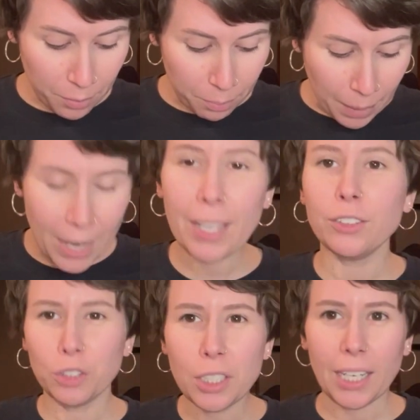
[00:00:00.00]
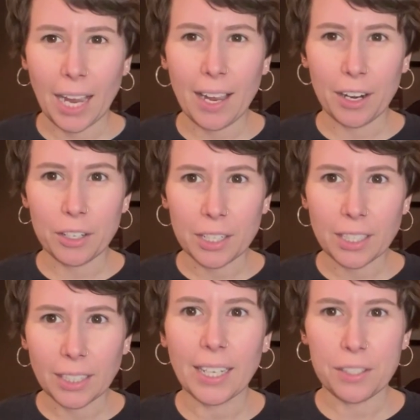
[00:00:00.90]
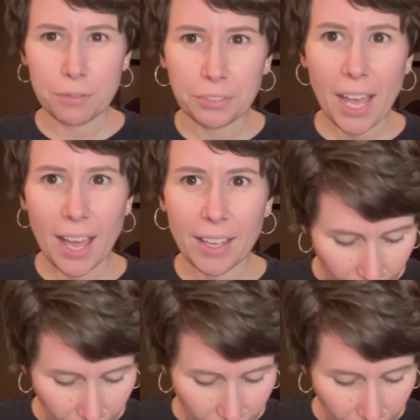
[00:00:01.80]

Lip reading: made it look like I ironed it, like it's flat.